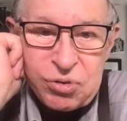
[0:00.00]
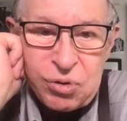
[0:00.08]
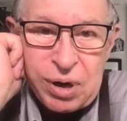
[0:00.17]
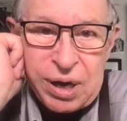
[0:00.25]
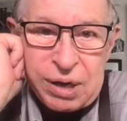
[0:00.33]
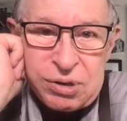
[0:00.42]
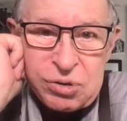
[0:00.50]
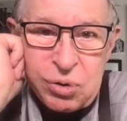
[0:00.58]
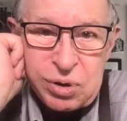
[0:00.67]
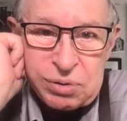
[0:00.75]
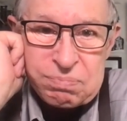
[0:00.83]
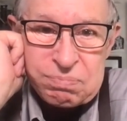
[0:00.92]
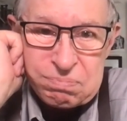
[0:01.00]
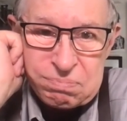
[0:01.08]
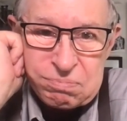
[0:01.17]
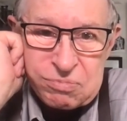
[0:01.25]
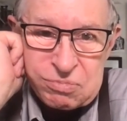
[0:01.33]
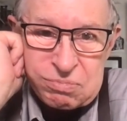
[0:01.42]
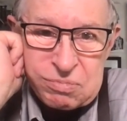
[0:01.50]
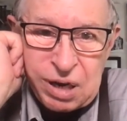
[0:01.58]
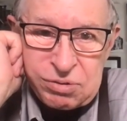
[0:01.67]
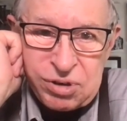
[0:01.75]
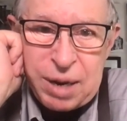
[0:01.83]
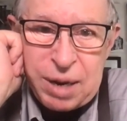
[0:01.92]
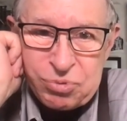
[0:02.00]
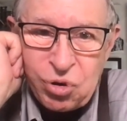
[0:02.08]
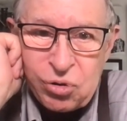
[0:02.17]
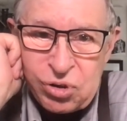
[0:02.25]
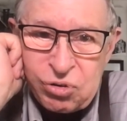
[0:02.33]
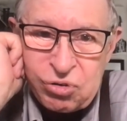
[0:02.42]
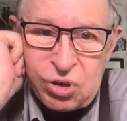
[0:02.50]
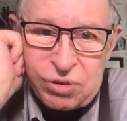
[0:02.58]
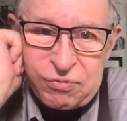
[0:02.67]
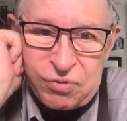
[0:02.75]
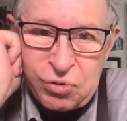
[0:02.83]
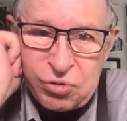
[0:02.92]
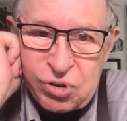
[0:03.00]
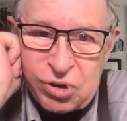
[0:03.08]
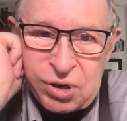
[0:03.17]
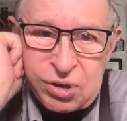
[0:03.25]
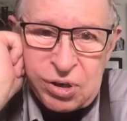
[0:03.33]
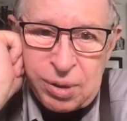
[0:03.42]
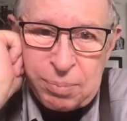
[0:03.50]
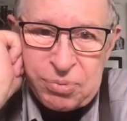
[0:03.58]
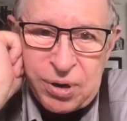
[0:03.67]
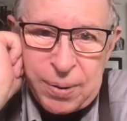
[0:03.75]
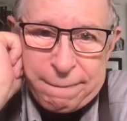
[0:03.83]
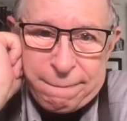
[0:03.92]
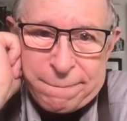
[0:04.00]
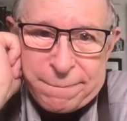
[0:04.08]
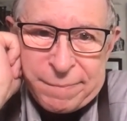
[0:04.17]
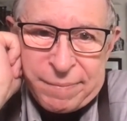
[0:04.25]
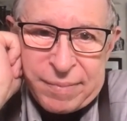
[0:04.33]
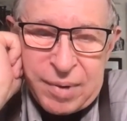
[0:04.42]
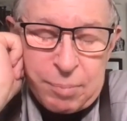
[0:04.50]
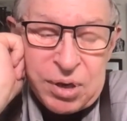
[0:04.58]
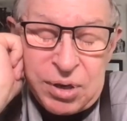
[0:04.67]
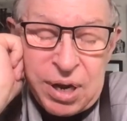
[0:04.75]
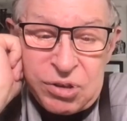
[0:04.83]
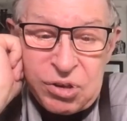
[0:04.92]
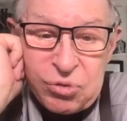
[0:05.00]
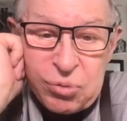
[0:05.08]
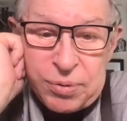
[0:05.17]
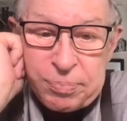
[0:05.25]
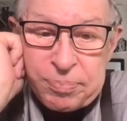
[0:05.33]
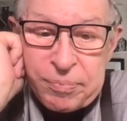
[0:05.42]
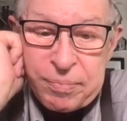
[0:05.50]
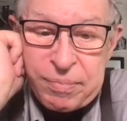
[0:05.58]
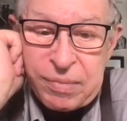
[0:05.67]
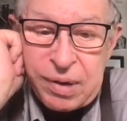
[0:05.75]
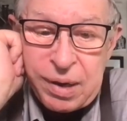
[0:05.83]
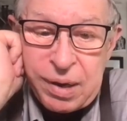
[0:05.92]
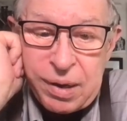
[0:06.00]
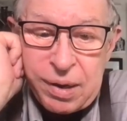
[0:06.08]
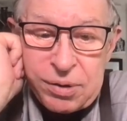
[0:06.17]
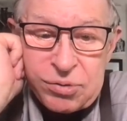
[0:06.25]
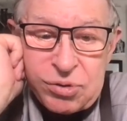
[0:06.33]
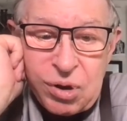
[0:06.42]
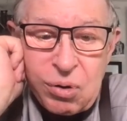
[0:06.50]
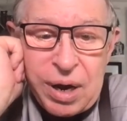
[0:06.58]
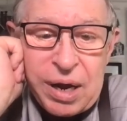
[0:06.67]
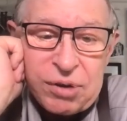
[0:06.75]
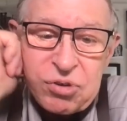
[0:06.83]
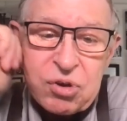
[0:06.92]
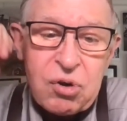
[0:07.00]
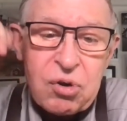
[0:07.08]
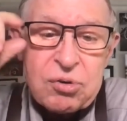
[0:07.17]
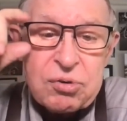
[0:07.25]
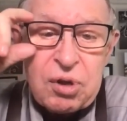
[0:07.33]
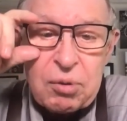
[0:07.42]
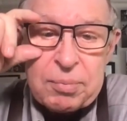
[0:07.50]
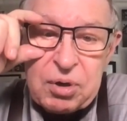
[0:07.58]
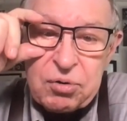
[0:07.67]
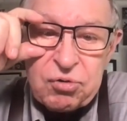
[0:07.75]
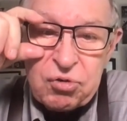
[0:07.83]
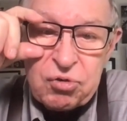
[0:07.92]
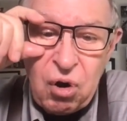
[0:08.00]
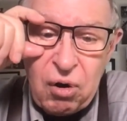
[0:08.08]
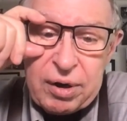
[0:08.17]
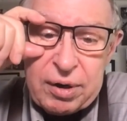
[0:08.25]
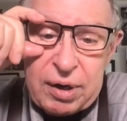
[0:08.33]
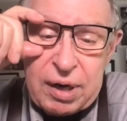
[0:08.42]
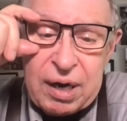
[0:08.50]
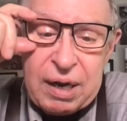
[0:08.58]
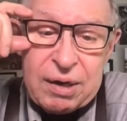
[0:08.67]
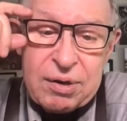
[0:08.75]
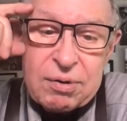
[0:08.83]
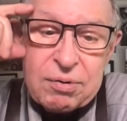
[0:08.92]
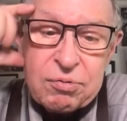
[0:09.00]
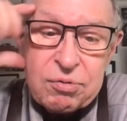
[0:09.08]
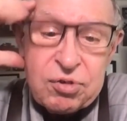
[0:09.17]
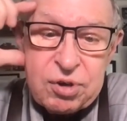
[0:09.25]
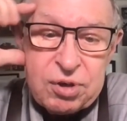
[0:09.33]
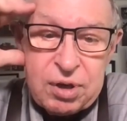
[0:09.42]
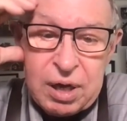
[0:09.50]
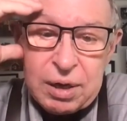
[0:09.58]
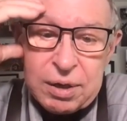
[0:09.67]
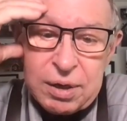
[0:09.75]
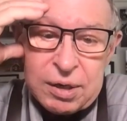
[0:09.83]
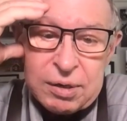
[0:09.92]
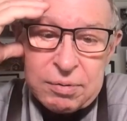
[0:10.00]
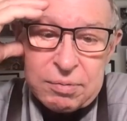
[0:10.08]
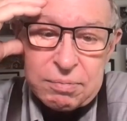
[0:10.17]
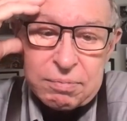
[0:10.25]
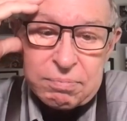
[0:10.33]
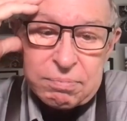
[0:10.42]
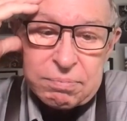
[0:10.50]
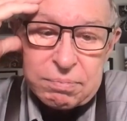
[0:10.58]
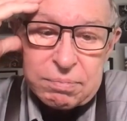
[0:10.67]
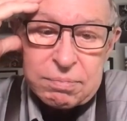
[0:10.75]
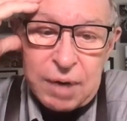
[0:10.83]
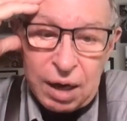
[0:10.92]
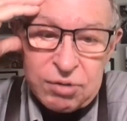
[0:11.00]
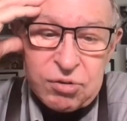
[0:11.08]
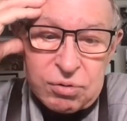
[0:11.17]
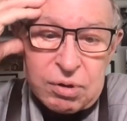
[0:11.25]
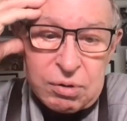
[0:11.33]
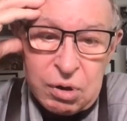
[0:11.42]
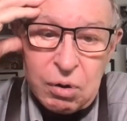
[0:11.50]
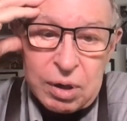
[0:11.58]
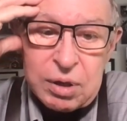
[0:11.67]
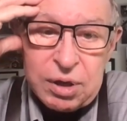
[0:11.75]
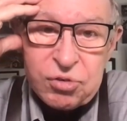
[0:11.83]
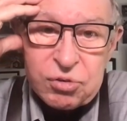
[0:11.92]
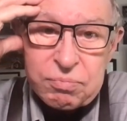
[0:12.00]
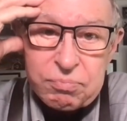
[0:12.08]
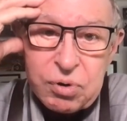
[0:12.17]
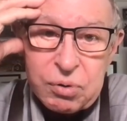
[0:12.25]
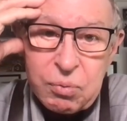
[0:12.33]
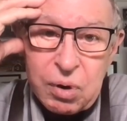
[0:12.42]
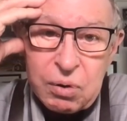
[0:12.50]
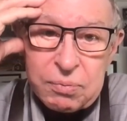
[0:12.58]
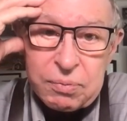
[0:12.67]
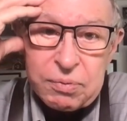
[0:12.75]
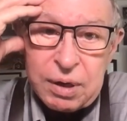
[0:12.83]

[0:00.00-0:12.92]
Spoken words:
So I had to do it. I taped all these interviews that I did up there, but not this one. So I asked the girl to tell me her story, and she did. And I just, you know, I listened pretty well.